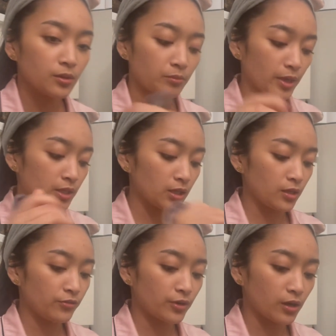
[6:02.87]
my
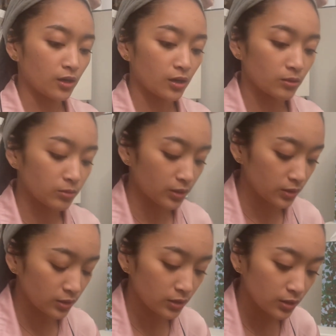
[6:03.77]
key fob,
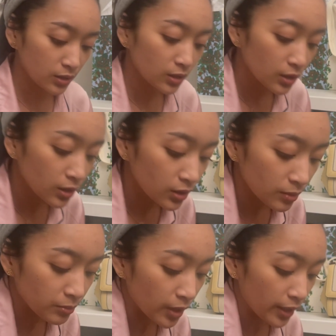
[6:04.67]

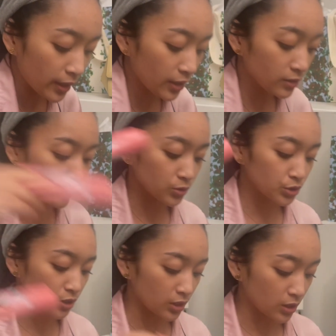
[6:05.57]
my hand
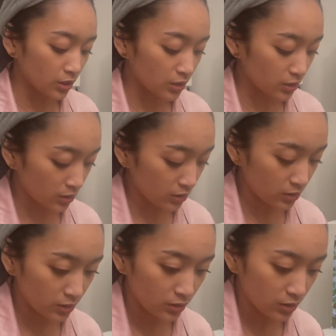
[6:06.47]
lotion.
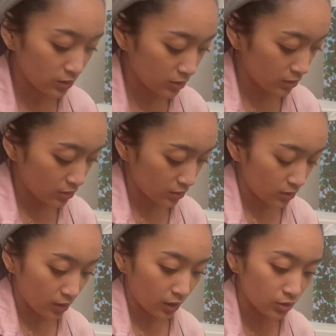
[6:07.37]

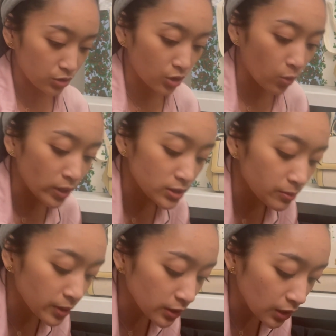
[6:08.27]
And you know what?
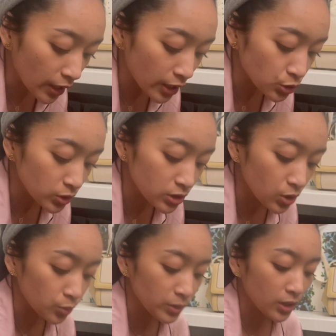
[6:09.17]
Somebody actually
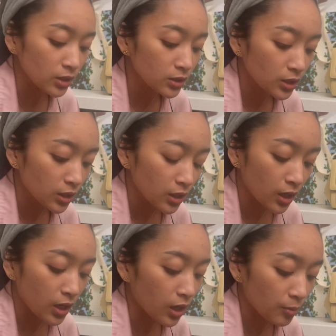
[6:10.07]
told me,
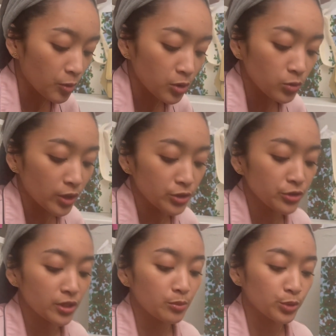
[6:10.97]
um,
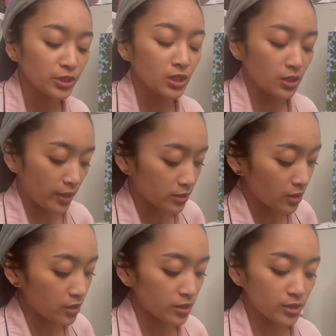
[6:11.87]
you're not bringing hand
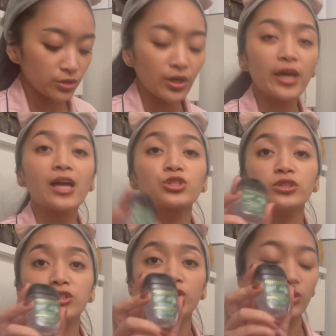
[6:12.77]
sanitizer. I
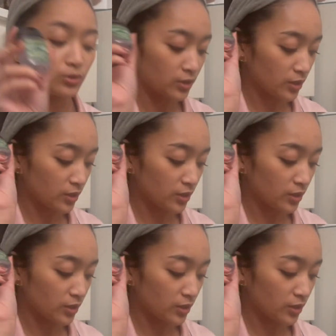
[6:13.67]
actually do.